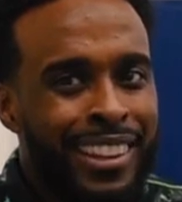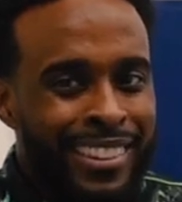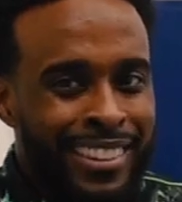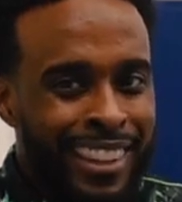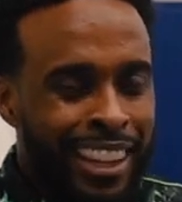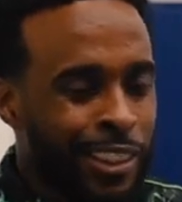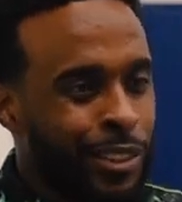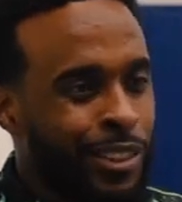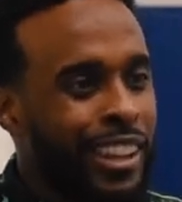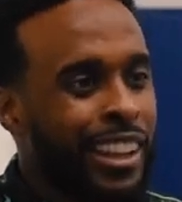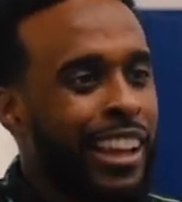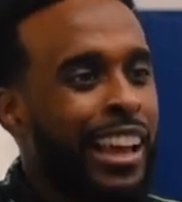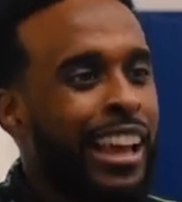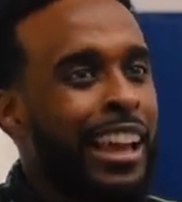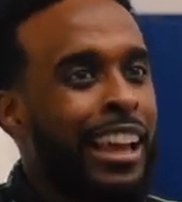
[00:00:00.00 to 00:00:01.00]
it's, like you
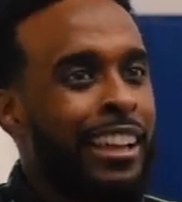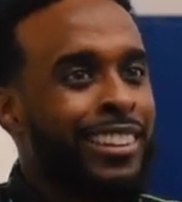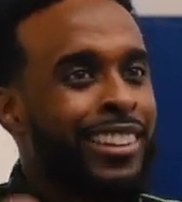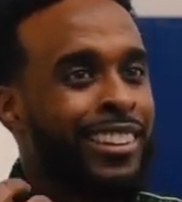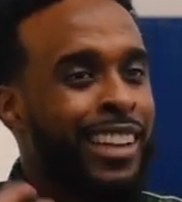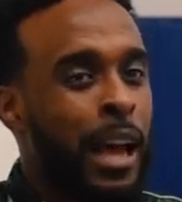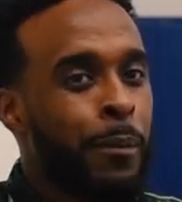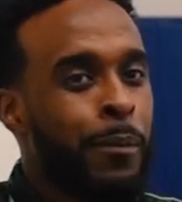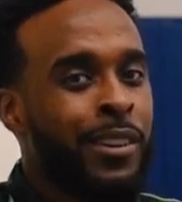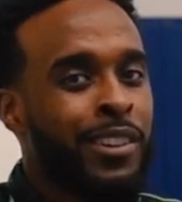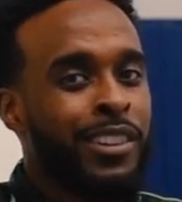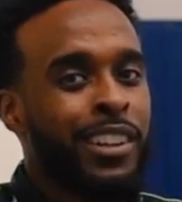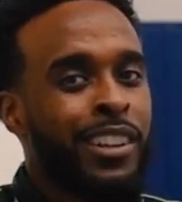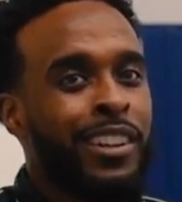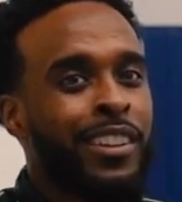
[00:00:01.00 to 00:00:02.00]
said, like
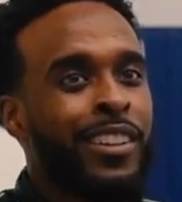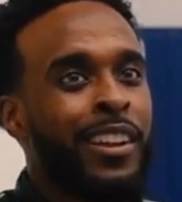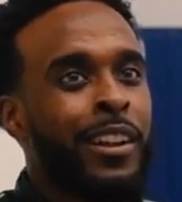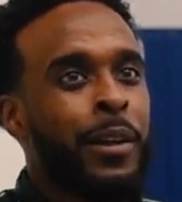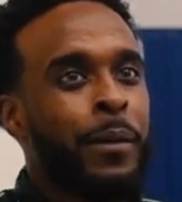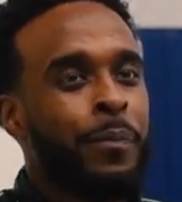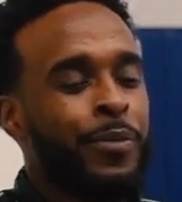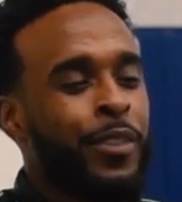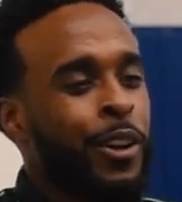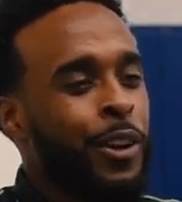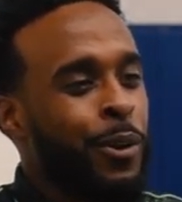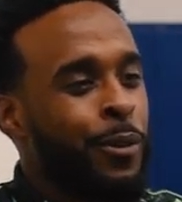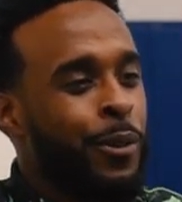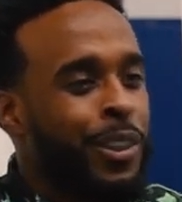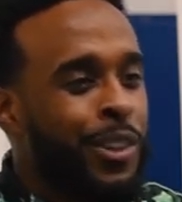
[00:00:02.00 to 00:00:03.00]
establishing the
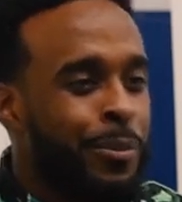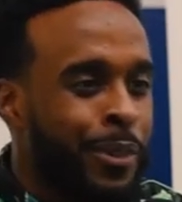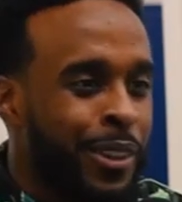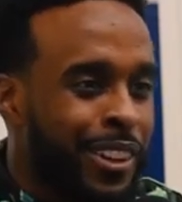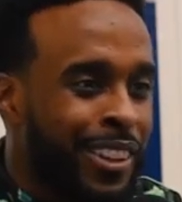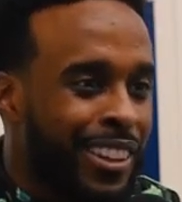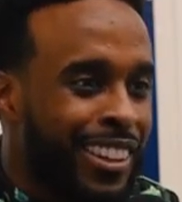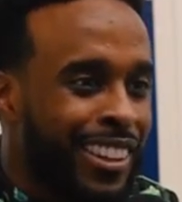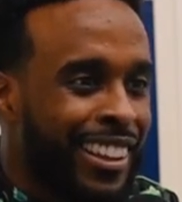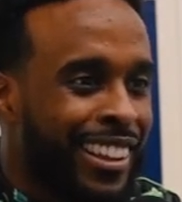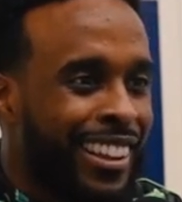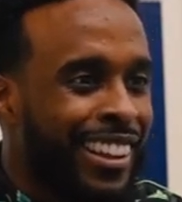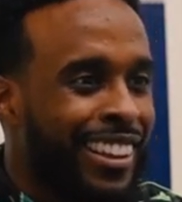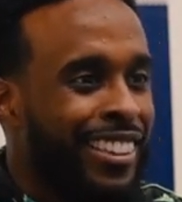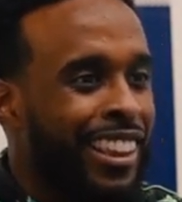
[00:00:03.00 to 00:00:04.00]

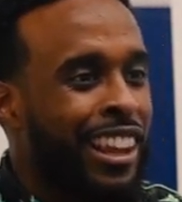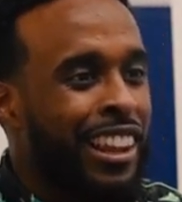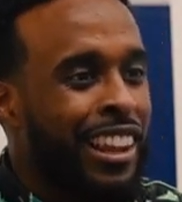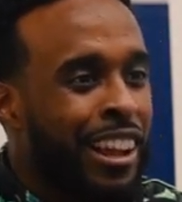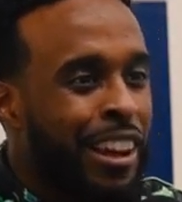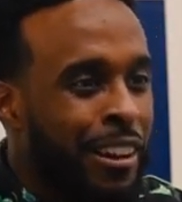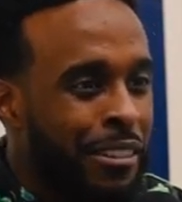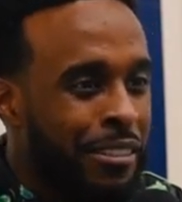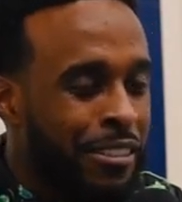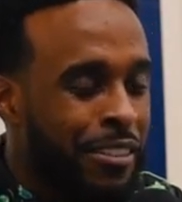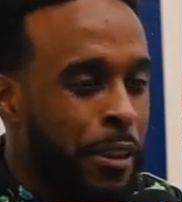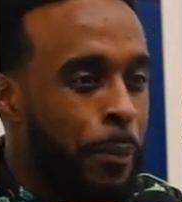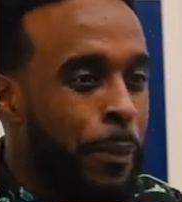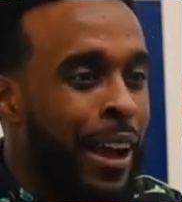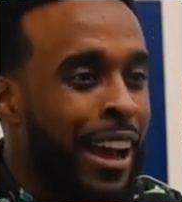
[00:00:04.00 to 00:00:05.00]
charisma, the love,
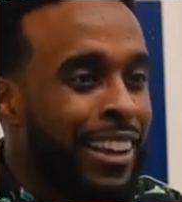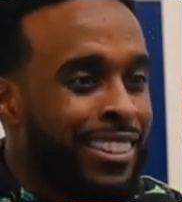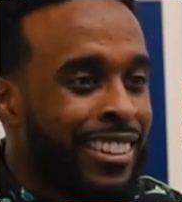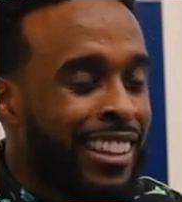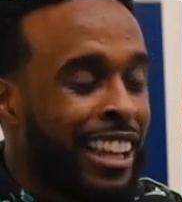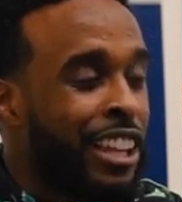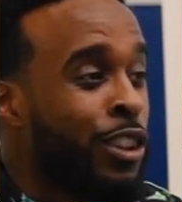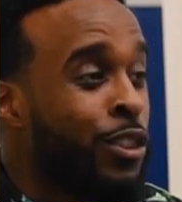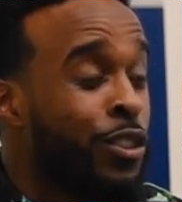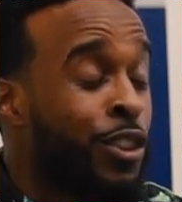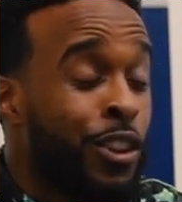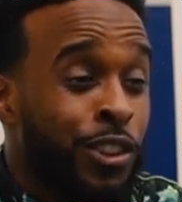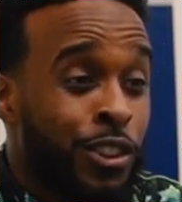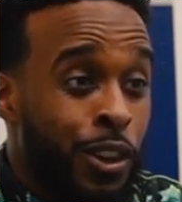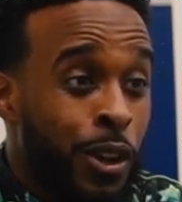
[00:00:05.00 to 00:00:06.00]
the passion. Like
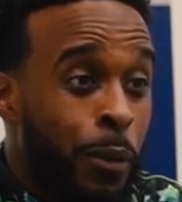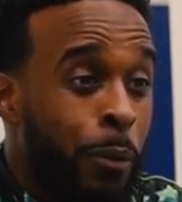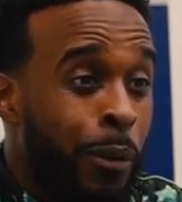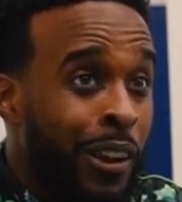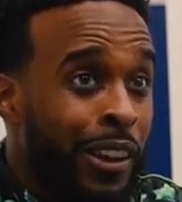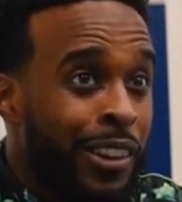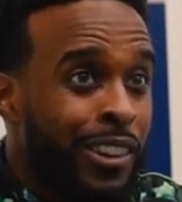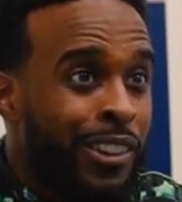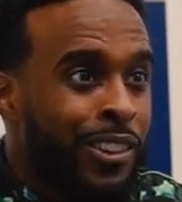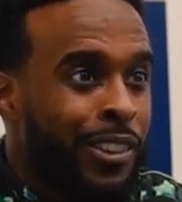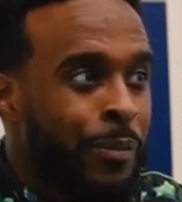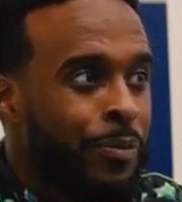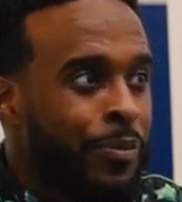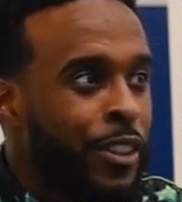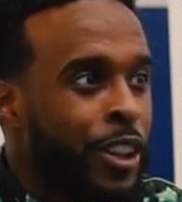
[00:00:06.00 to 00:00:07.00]
there's certain
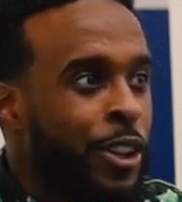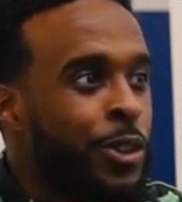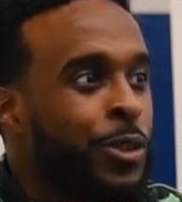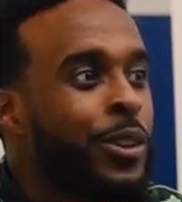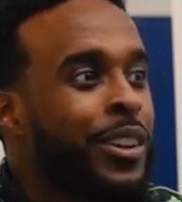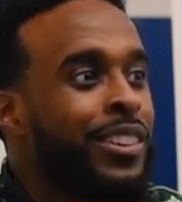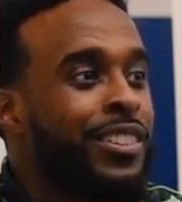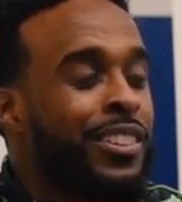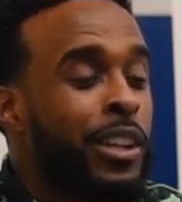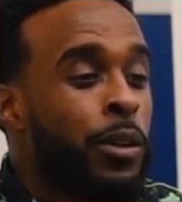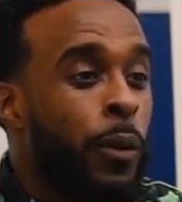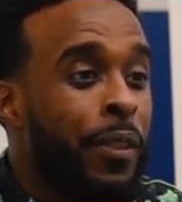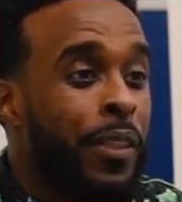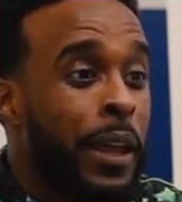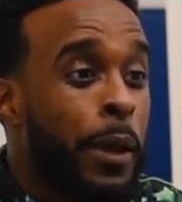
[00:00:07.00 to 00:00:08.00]
players you can
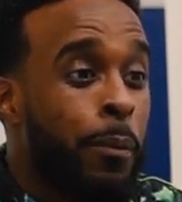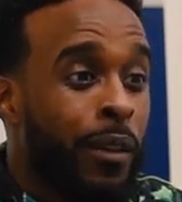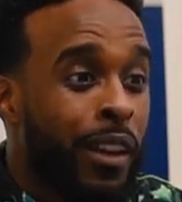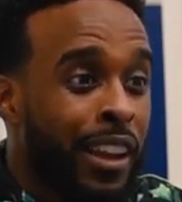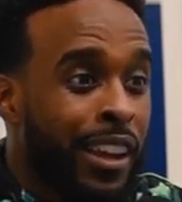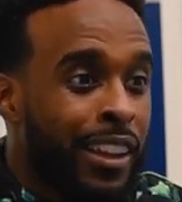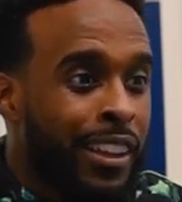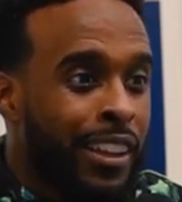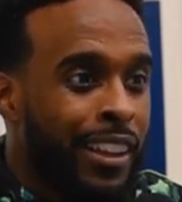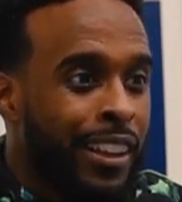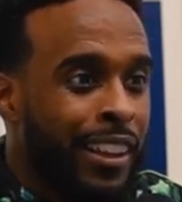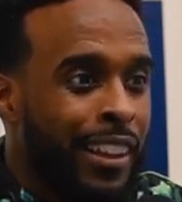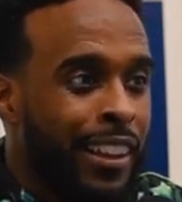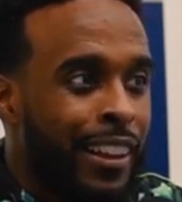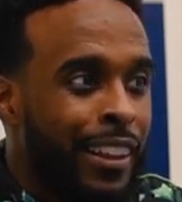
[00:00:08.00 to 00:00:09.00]
see when they play,
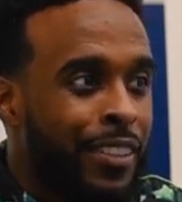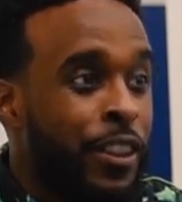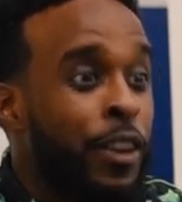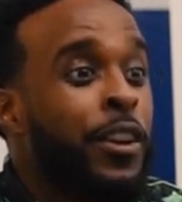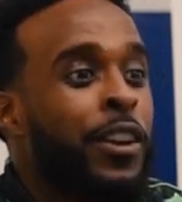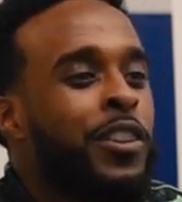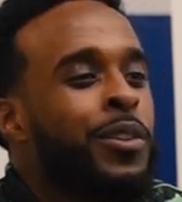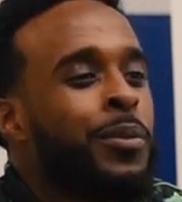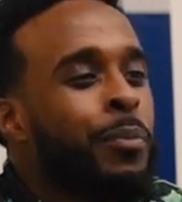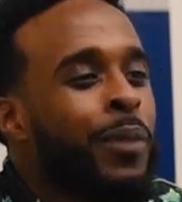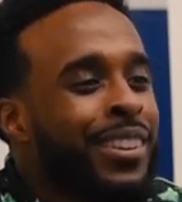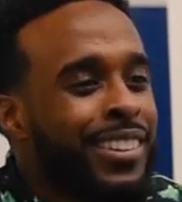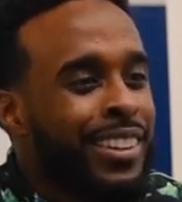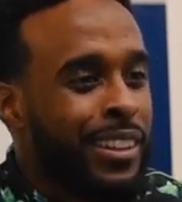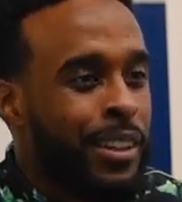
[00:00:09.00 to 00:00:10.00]
they're
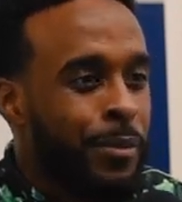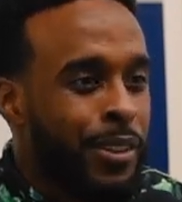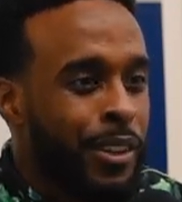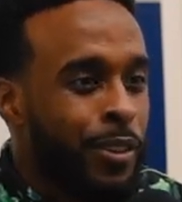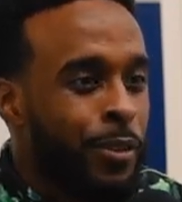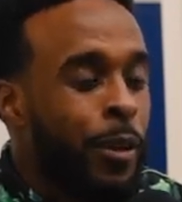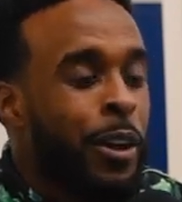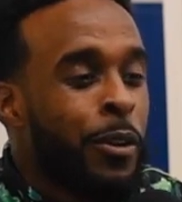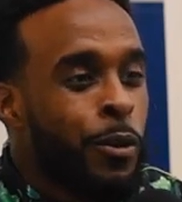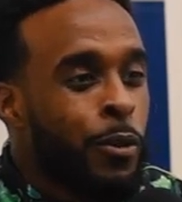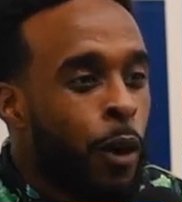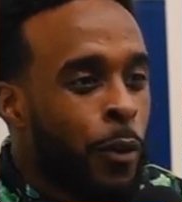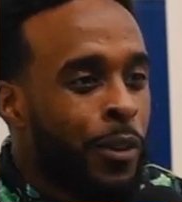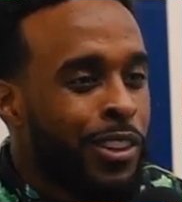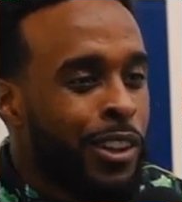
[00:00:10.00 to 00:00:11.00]
expressing themselves. Why do
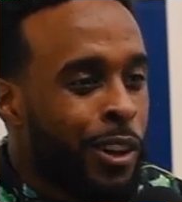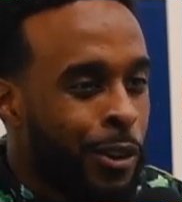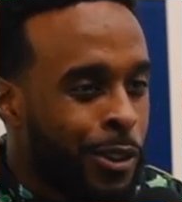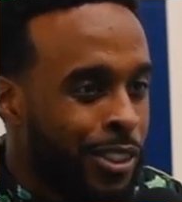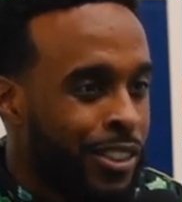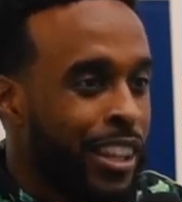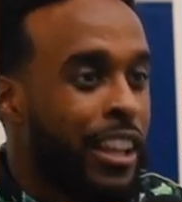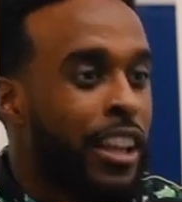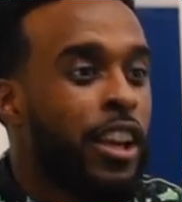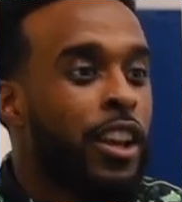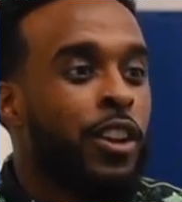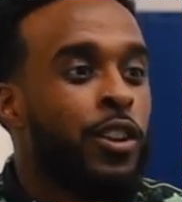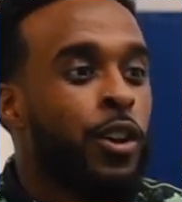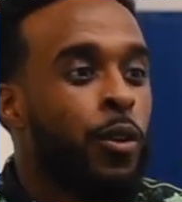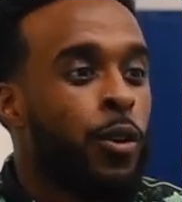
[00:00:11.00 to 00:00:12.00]
you always hear coaches saying,
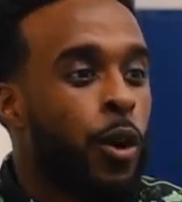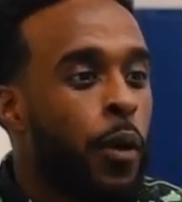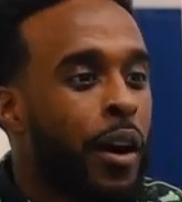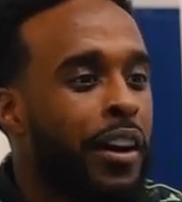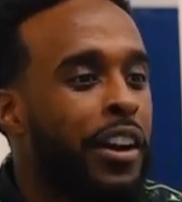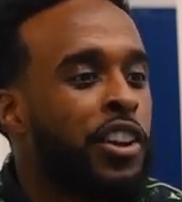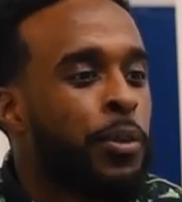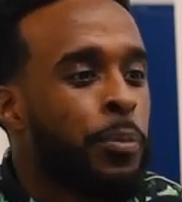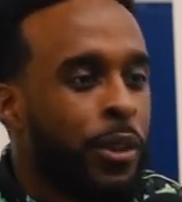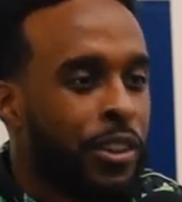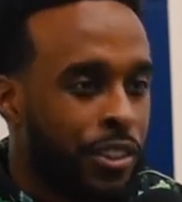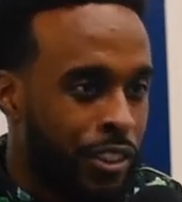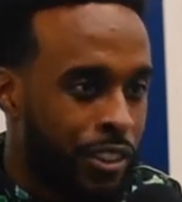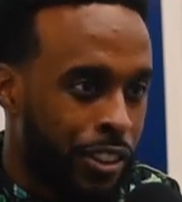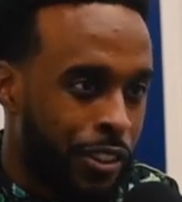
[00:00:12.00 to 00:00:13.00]
yo, go out,
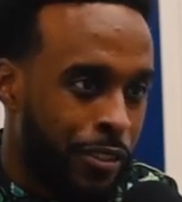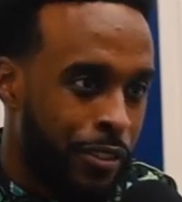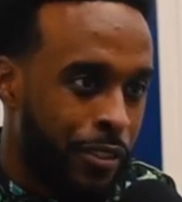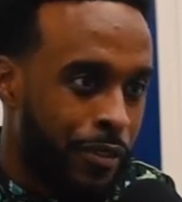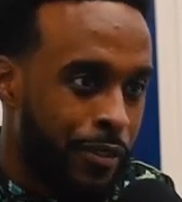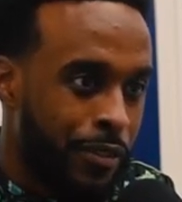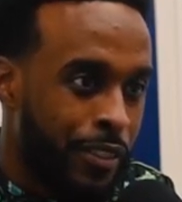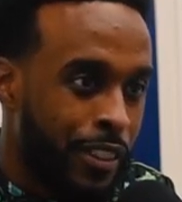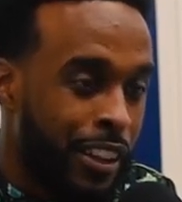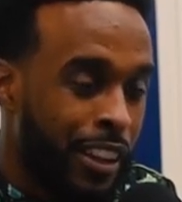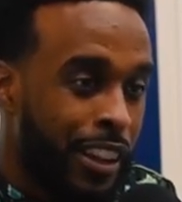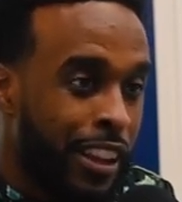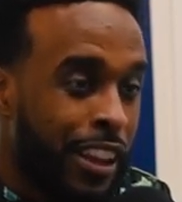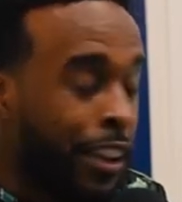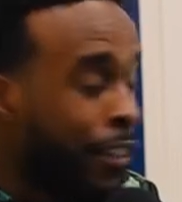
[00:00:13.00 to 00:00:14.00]
express yourself?
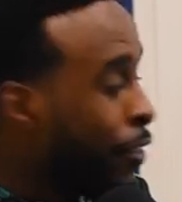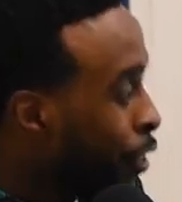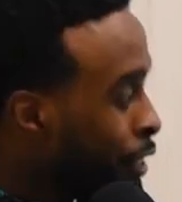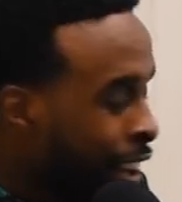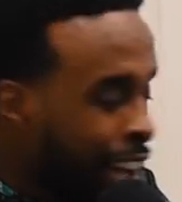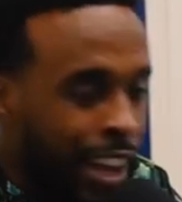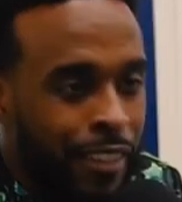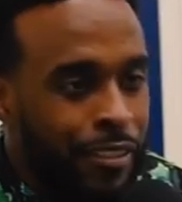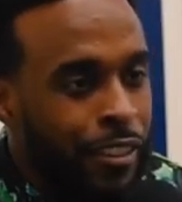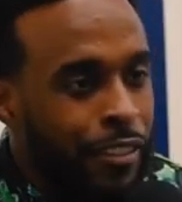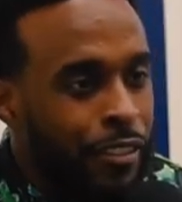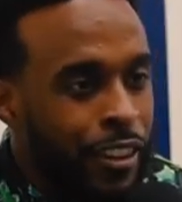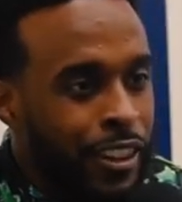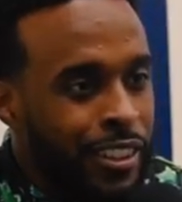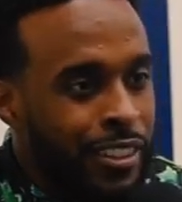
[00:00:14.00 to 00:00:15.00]
If you're not
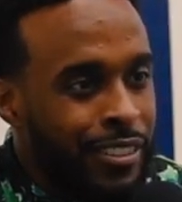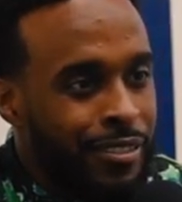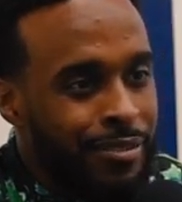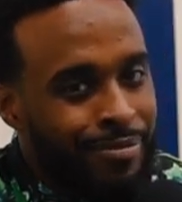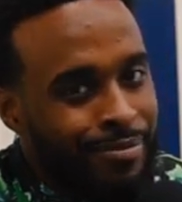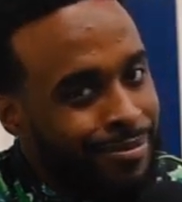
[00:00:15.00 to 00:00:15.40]
having fun,